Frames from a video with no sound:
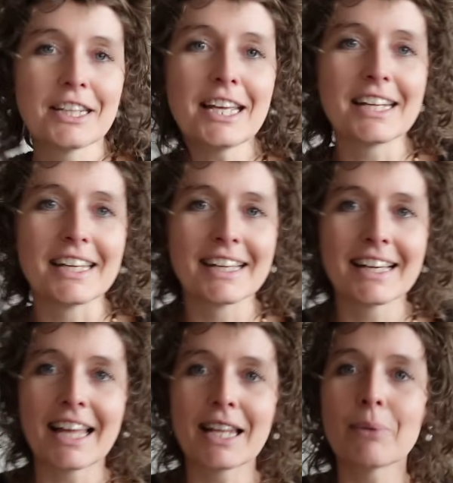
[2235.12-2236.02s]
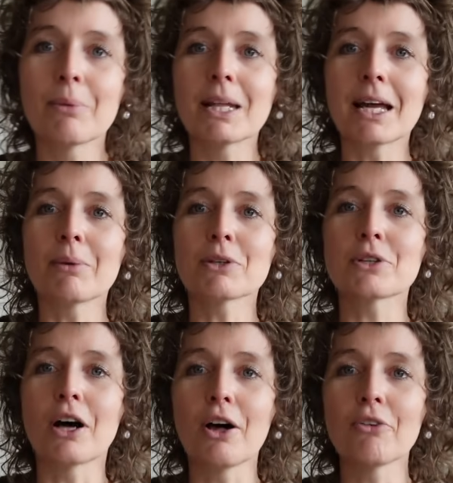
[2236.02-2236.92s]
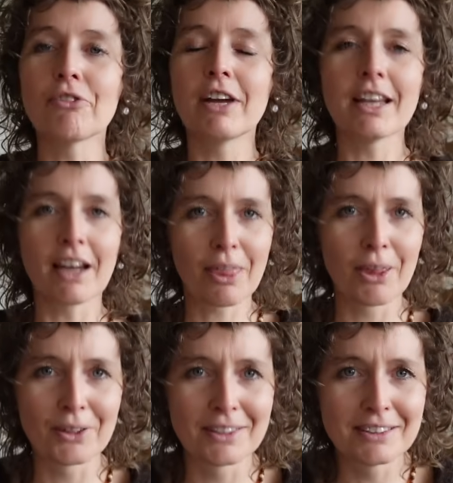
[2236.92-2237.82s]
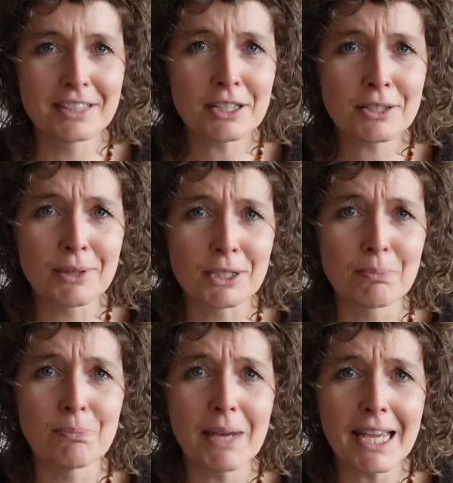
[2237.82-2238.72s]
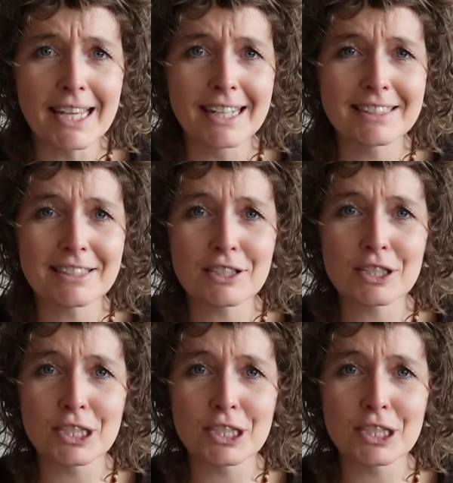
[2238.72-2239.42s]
knitting, and when I was halfway, I thought, this is big, this is